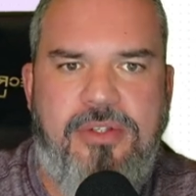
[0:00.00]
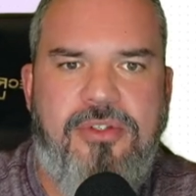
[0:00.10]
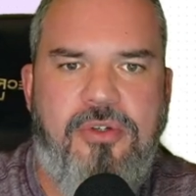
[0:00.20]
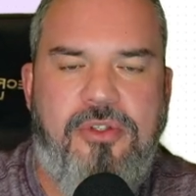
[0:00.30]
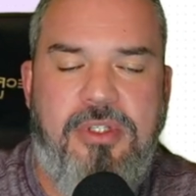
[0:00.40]

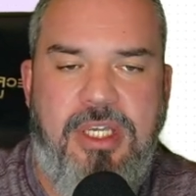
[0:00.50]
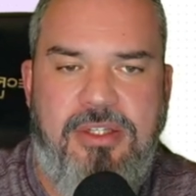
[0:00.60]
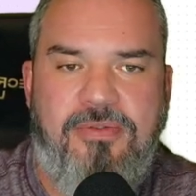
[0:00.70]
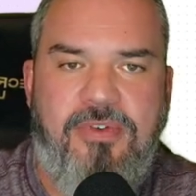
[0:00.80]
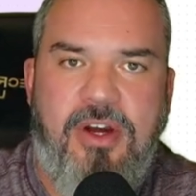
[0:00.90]
So
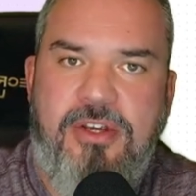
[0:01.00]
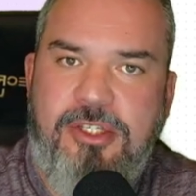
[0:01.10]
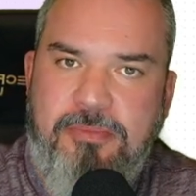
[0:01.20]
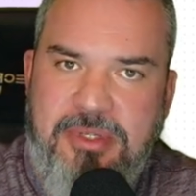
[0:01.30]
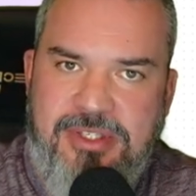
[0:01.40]
it's very
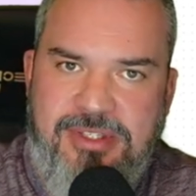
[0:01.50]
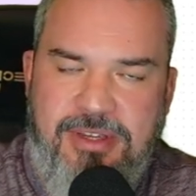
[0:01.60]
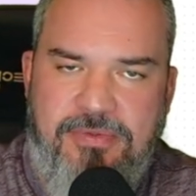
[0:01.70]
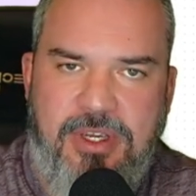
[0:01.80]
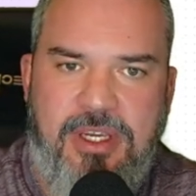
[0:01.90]
specific